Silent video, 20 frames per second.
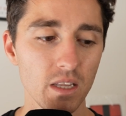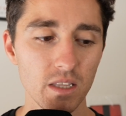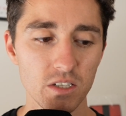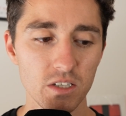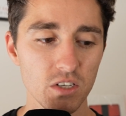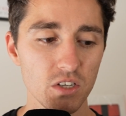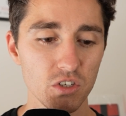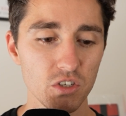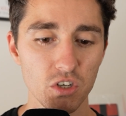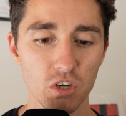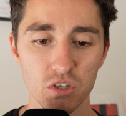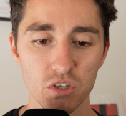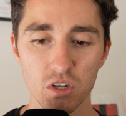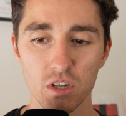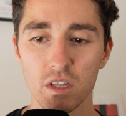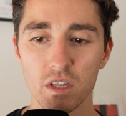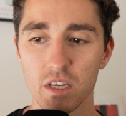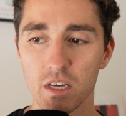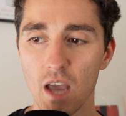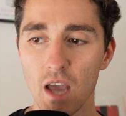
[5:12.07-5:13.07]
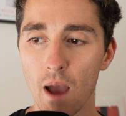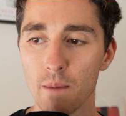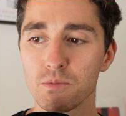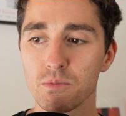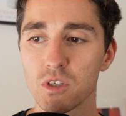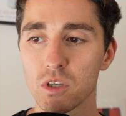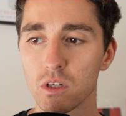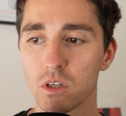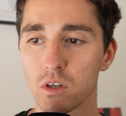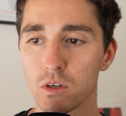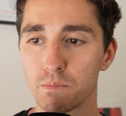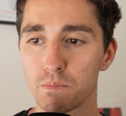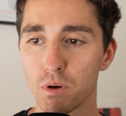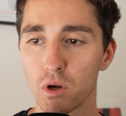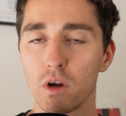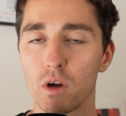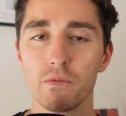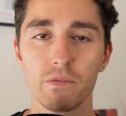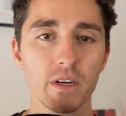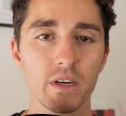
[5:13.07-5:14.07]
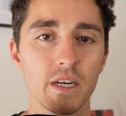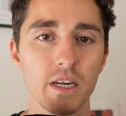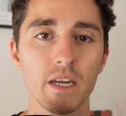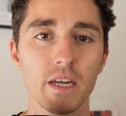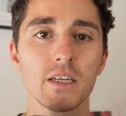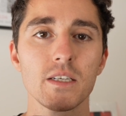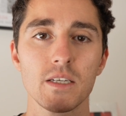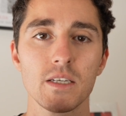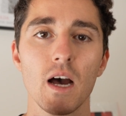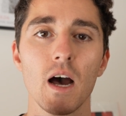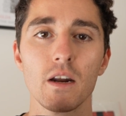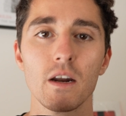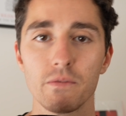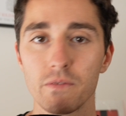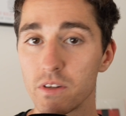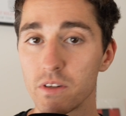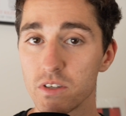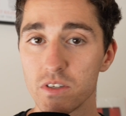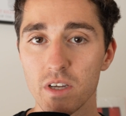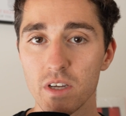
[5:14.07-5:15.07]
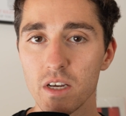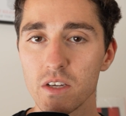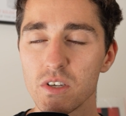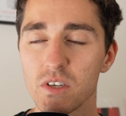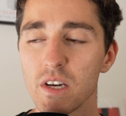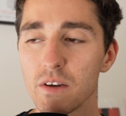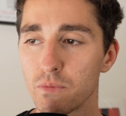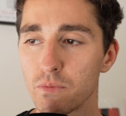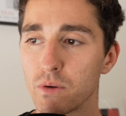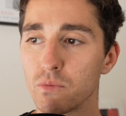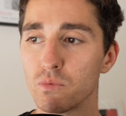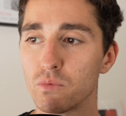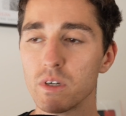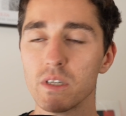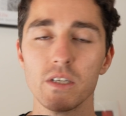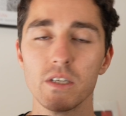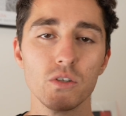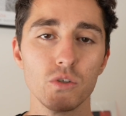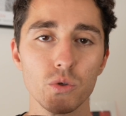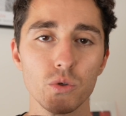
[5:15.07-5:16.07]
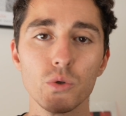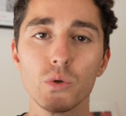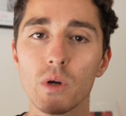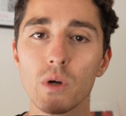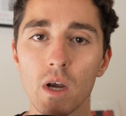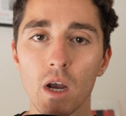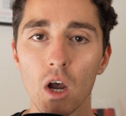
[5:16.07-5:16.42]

this is just the absolute perfect Kickstarter for the season if we really do